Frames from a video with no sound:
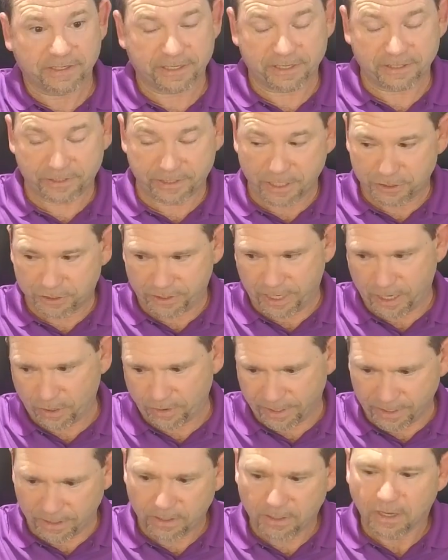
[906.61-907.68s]
tennis station
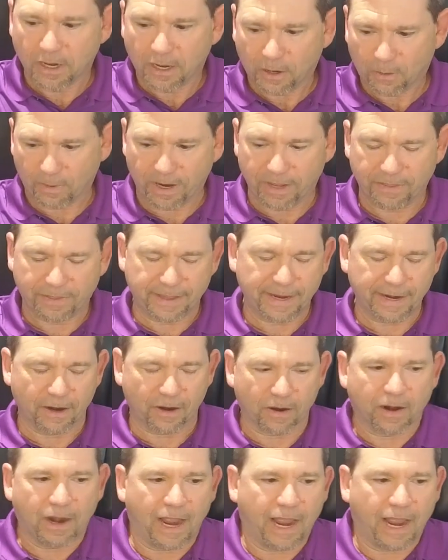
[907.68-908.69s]
area right there.